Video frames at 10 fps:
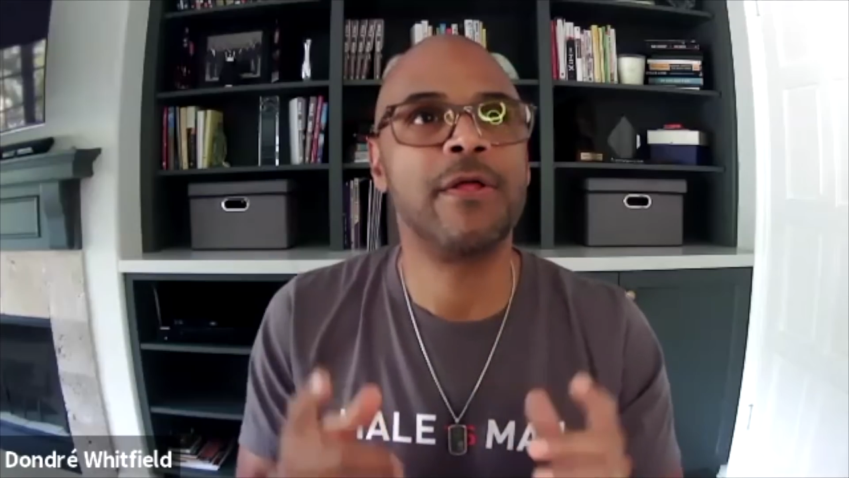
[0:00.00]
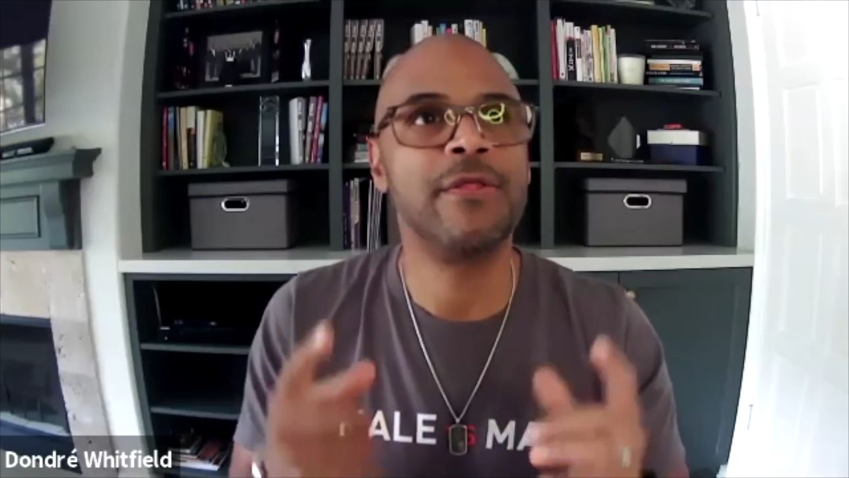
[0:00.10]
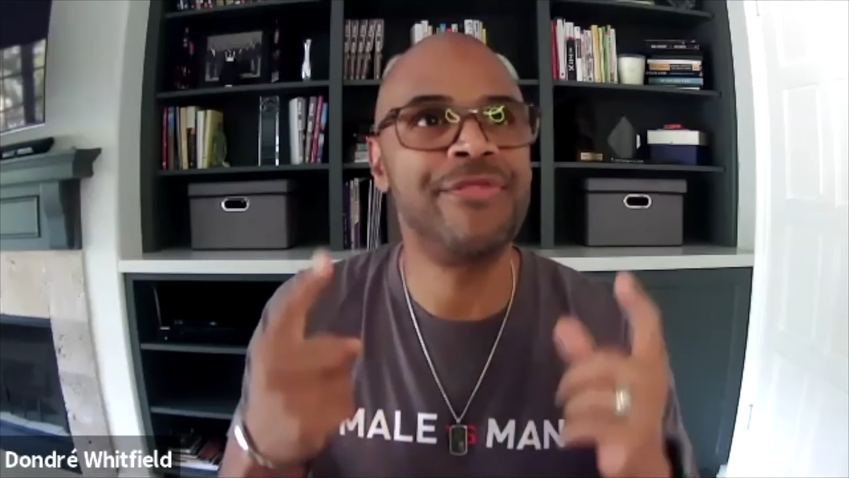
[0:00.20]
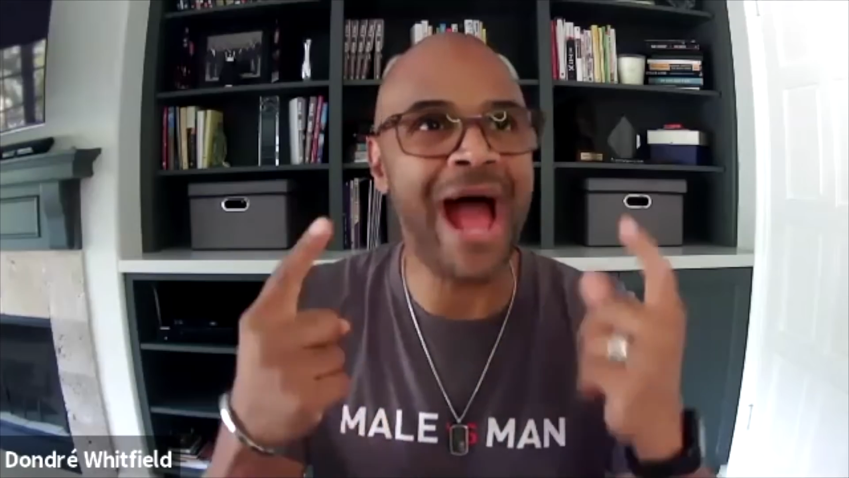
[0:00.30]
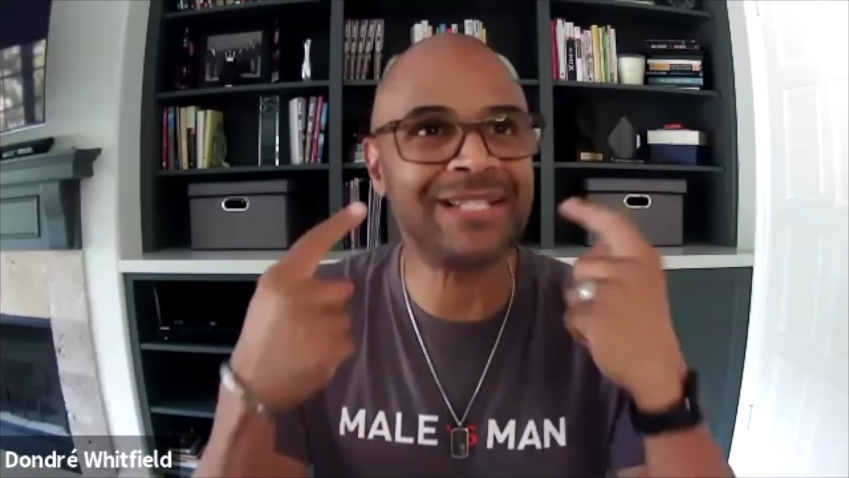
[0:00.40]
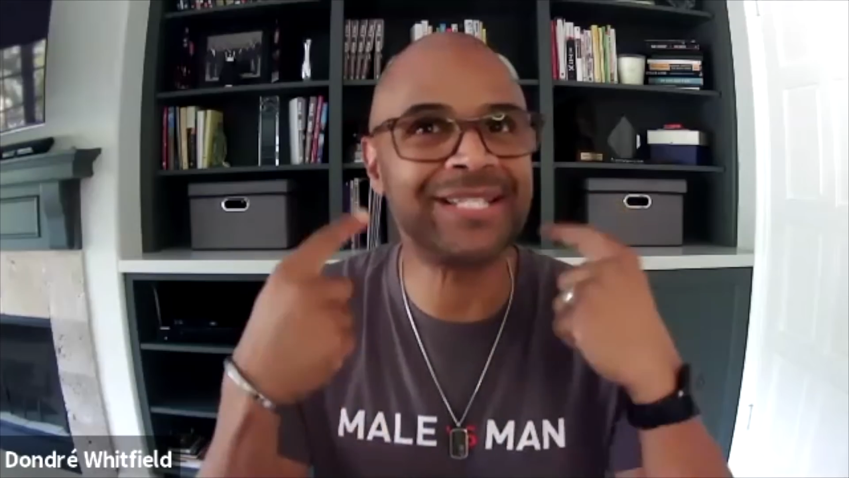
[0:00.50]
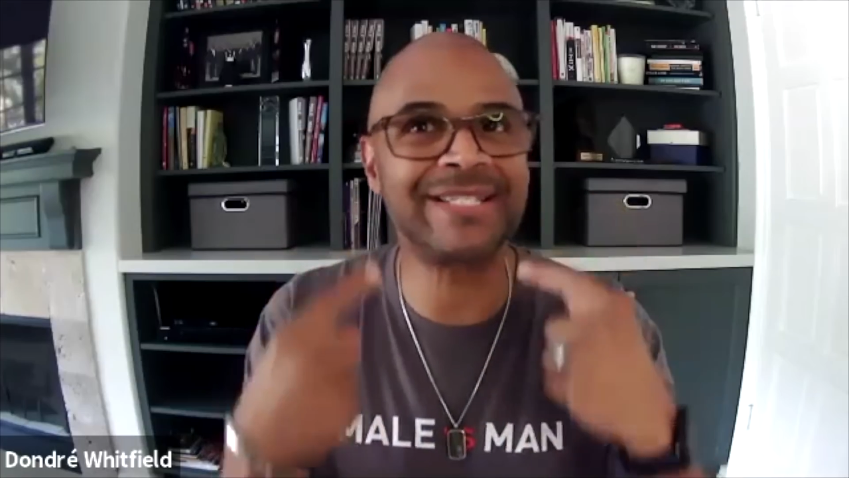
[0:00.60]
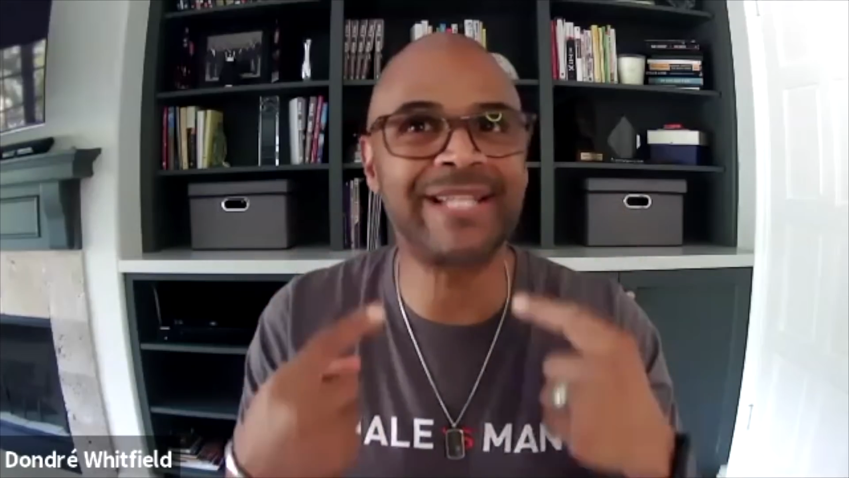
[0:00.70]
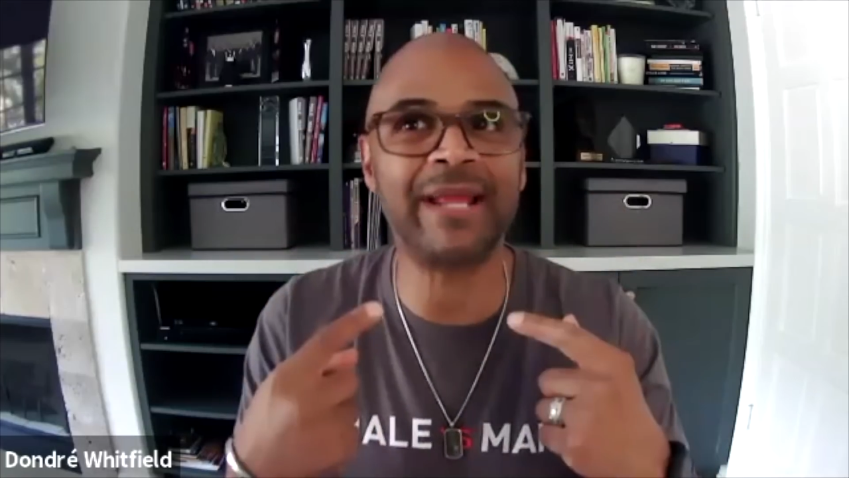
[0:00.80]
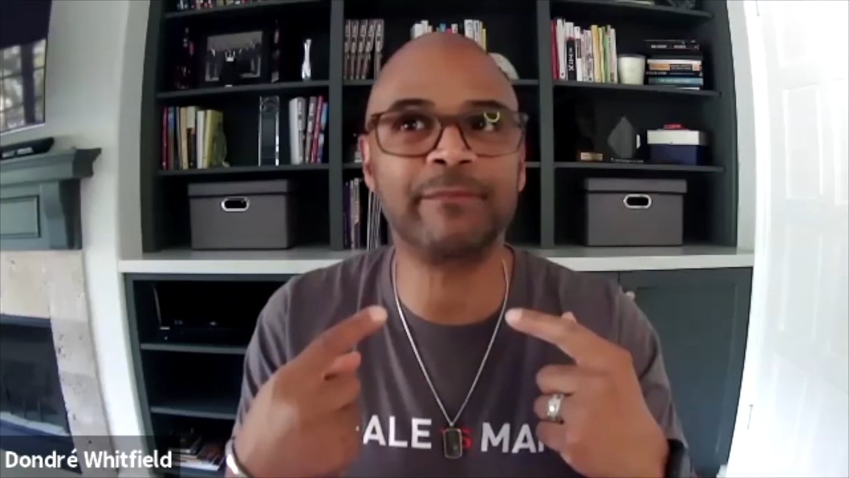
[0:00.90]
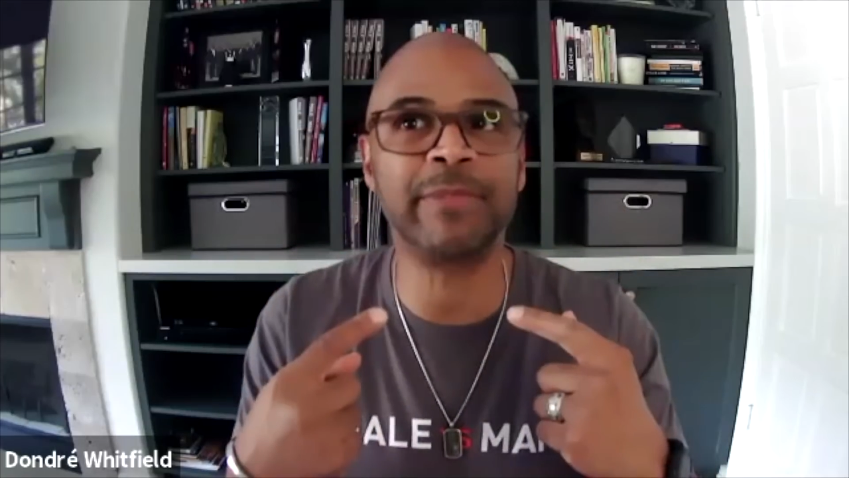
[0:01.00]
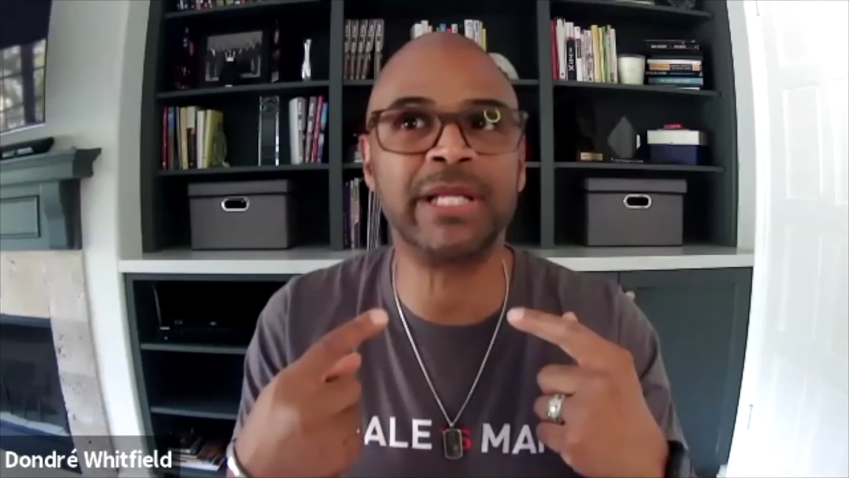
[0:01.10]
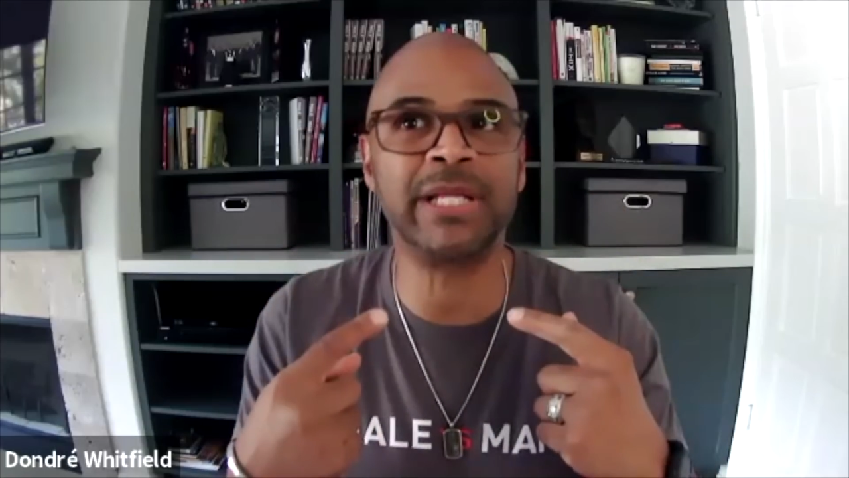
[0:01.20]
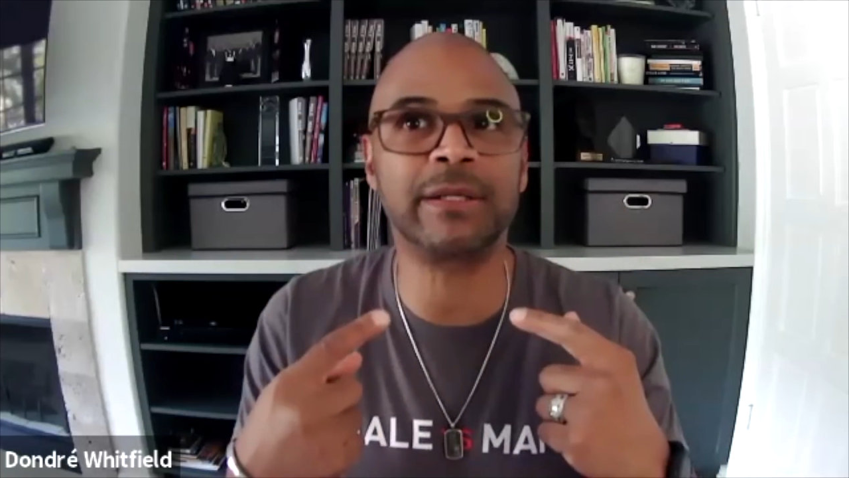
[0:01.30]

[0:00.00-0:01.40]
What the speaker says: that statement